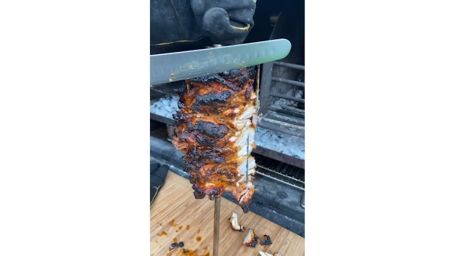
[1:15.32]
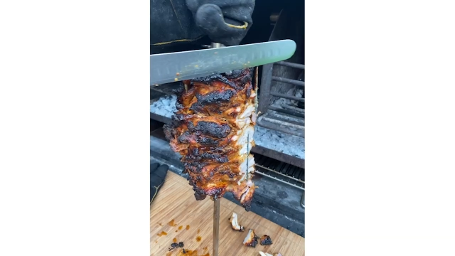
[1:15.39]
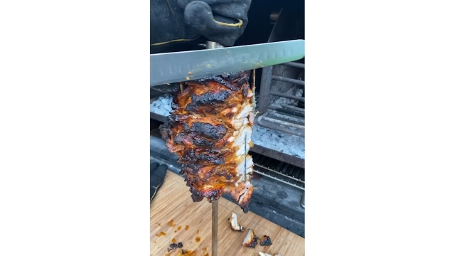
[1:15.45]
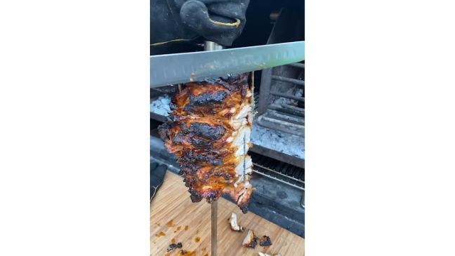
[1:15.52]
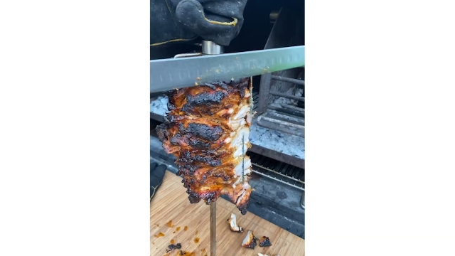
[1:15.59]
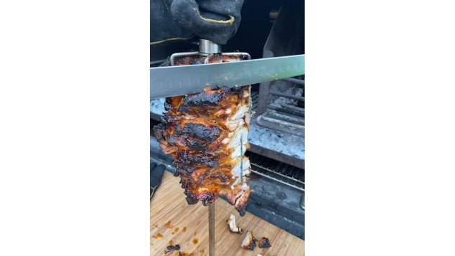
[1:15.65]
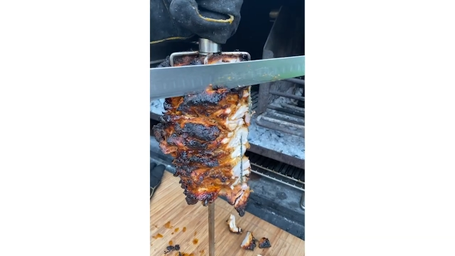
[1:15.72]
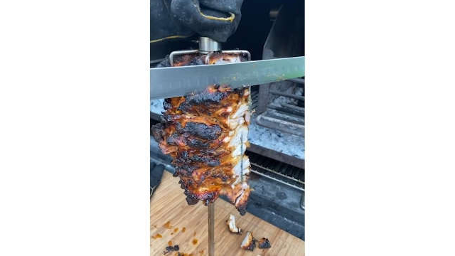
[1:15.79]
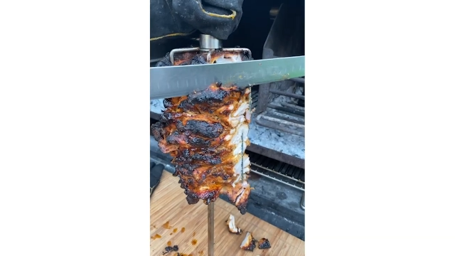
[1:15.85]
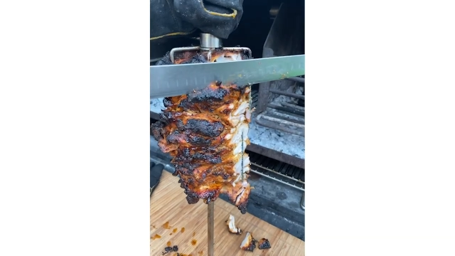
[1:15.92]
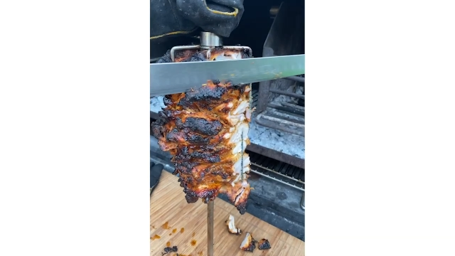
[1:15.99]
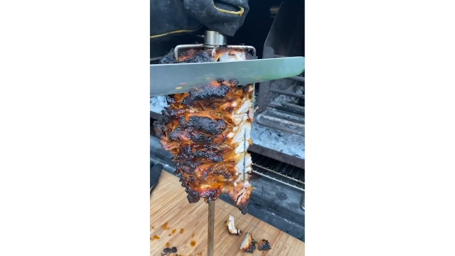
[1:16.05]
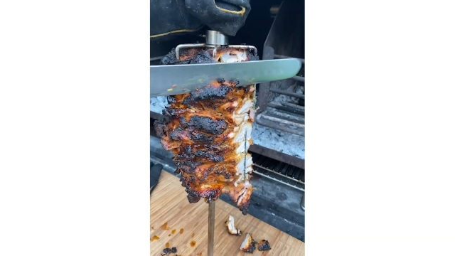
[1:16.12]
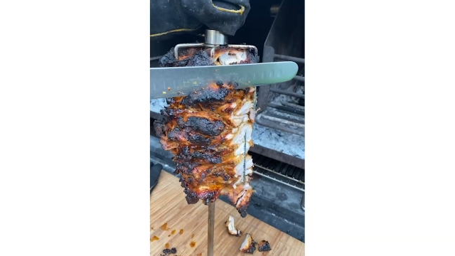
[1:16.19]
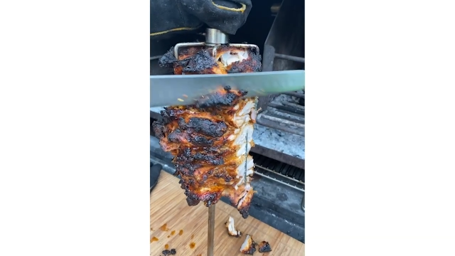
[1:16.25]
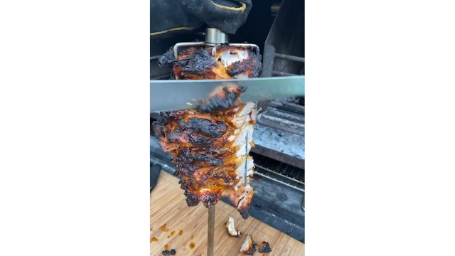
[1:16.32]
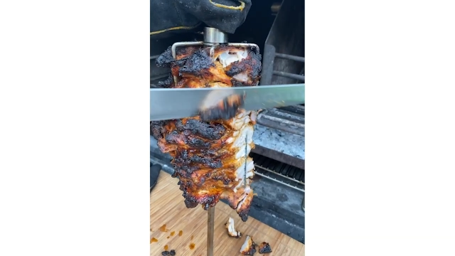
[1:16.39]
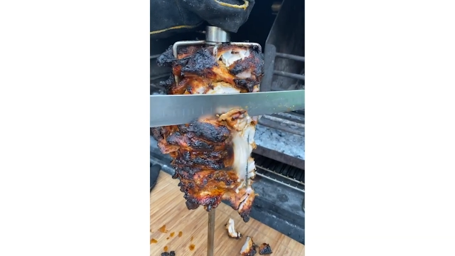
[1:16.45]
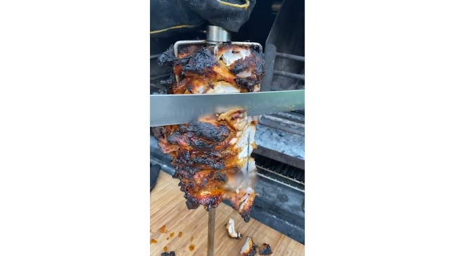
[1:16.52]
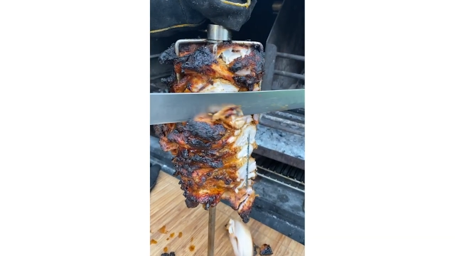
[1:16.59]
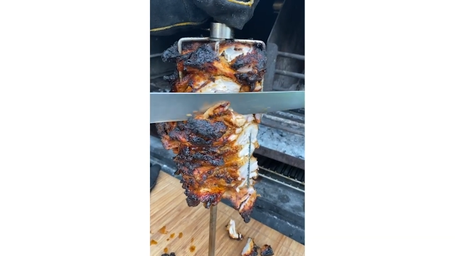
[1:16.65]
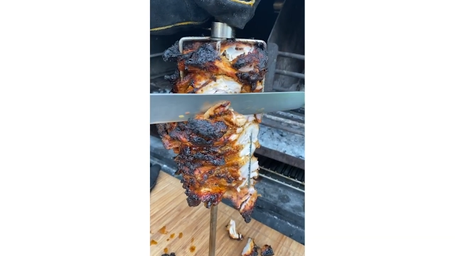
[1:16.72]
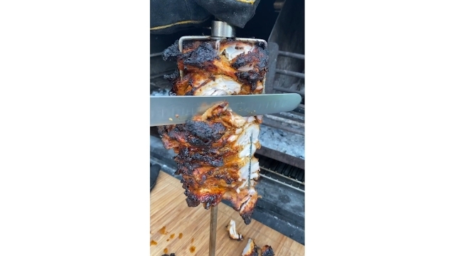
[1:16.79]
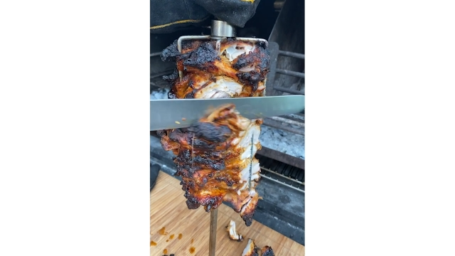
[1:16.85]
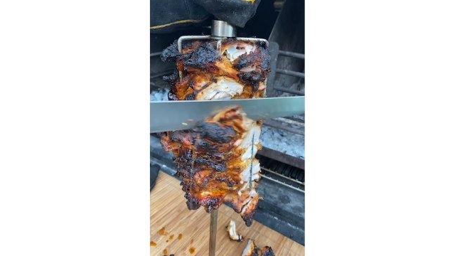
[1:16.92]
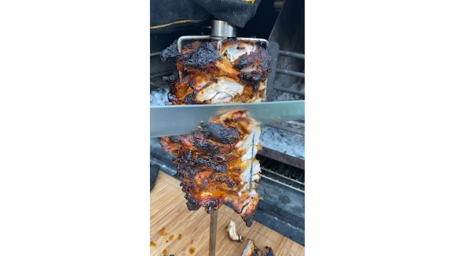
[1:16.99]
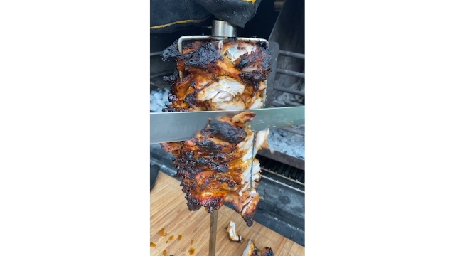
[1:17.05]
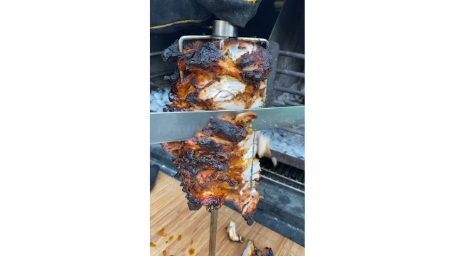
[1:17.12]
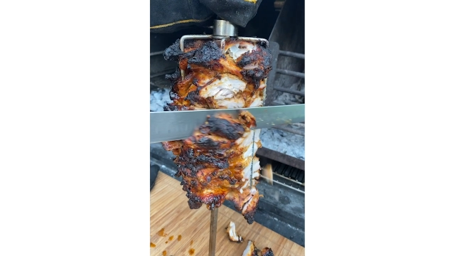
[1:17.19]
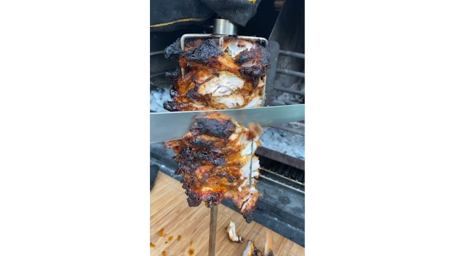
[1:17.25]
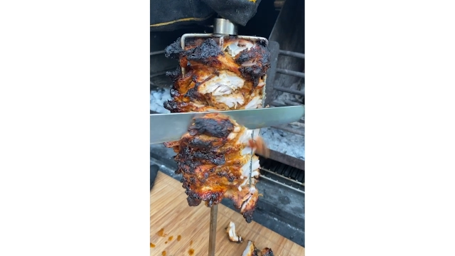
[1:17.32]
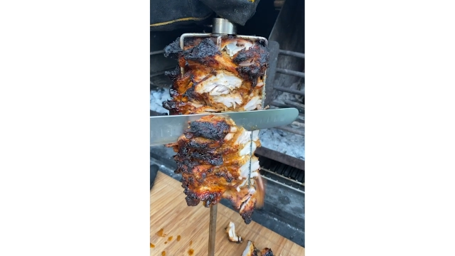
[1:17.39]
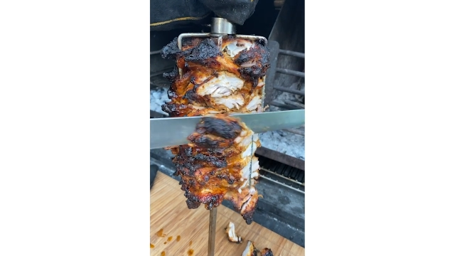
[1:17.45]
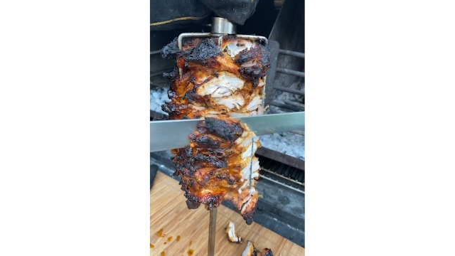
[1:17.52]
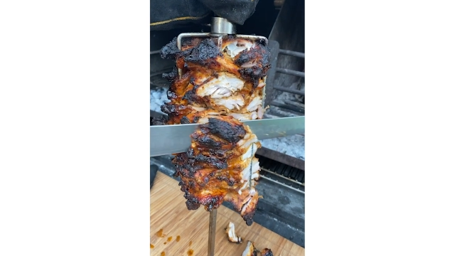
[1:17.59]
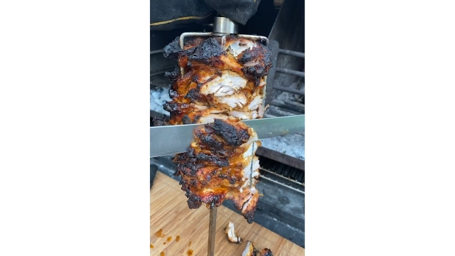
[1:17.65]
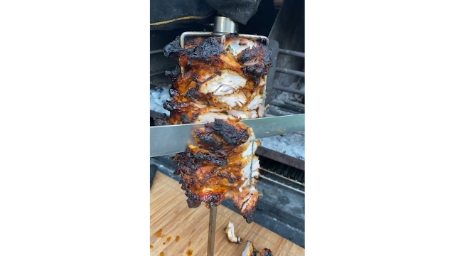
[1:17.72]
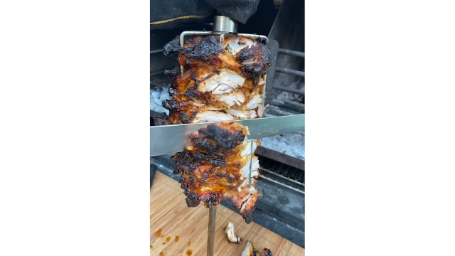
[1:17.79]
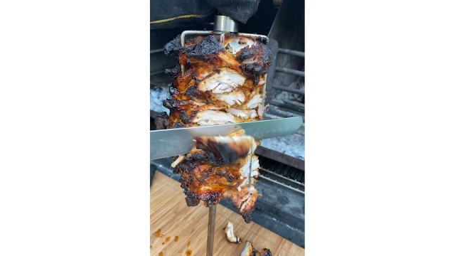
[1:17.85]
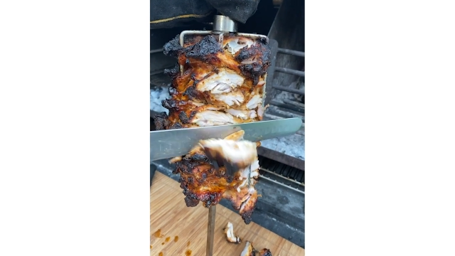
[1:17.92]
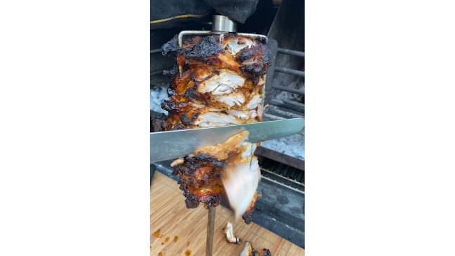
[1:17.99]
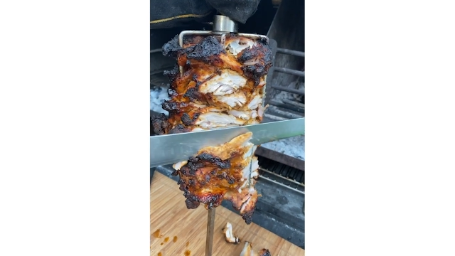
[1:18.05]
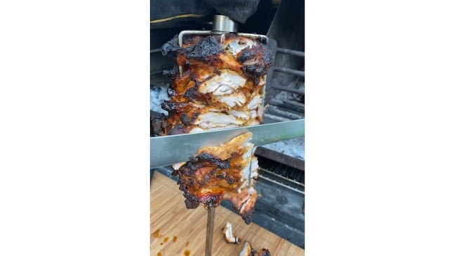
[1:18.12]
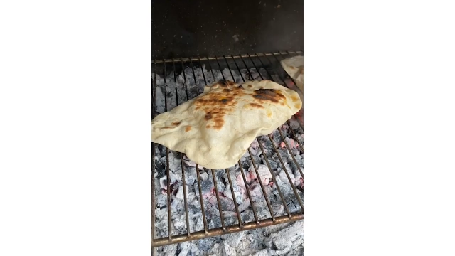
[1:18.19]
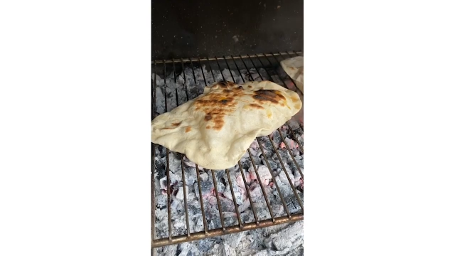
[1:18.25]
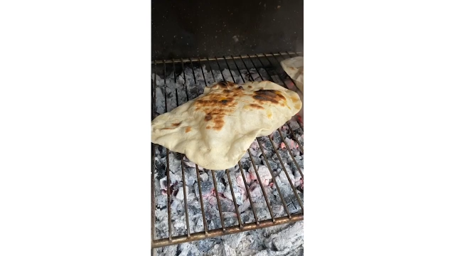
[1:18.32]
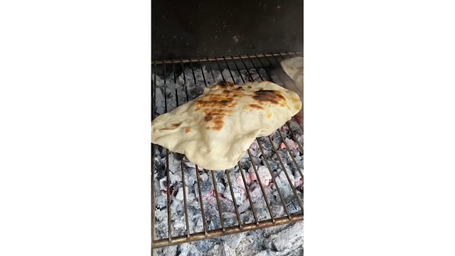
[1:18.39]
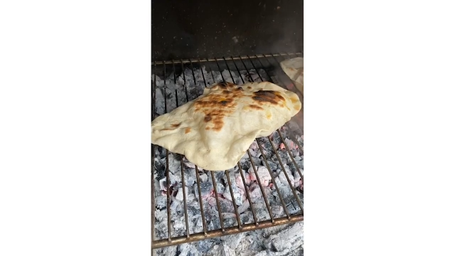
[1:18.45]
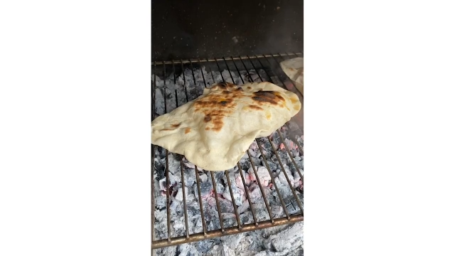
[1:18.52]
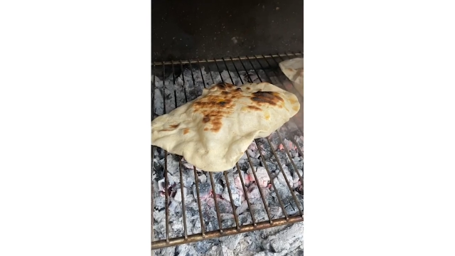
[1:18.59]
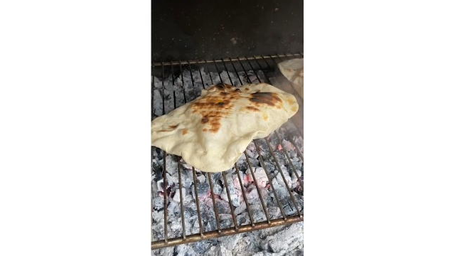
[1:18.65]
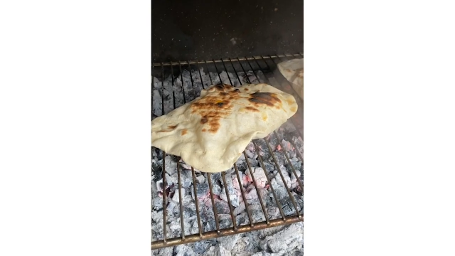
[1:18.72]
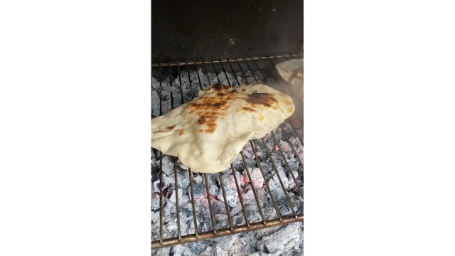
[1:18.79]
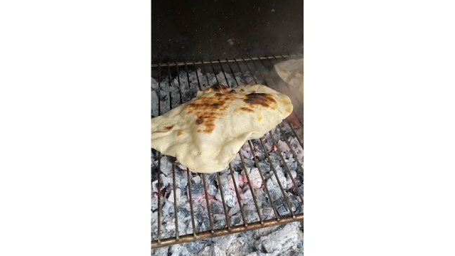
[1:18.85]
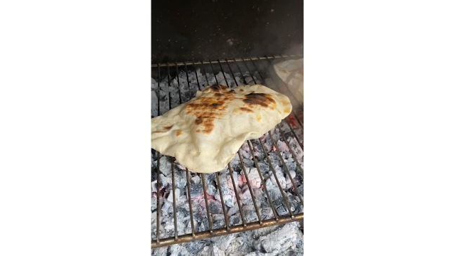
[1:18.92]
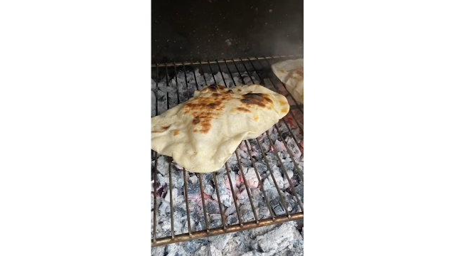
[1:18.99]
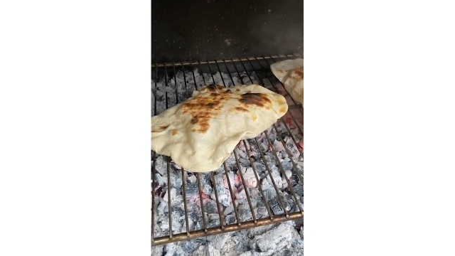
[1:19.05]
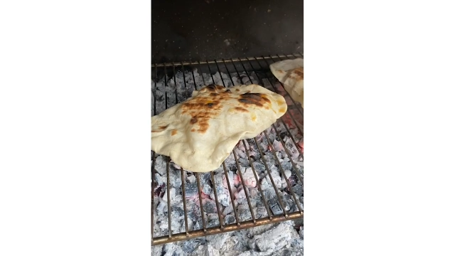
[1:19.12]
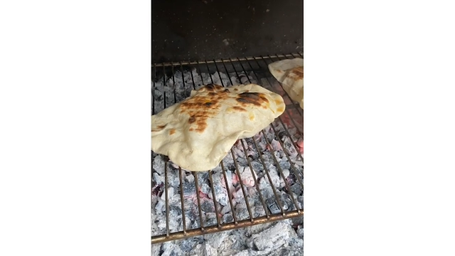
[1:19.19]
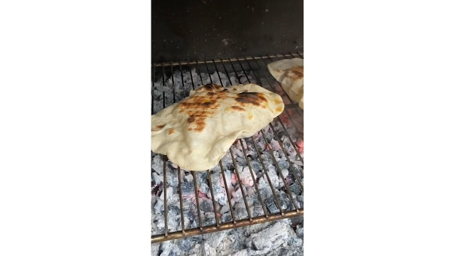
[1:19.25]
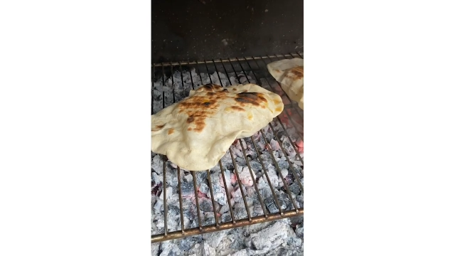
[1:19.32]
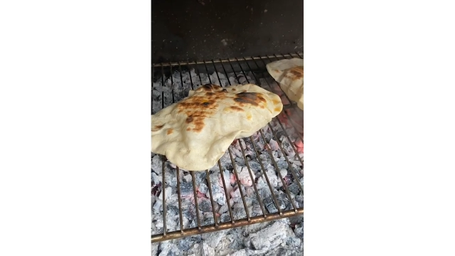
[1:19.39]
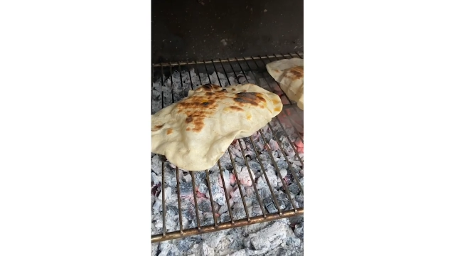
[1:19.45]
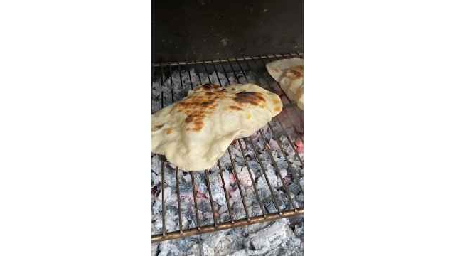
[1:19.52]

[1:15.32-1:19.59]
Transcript: No face is visible, so there are no lips to read.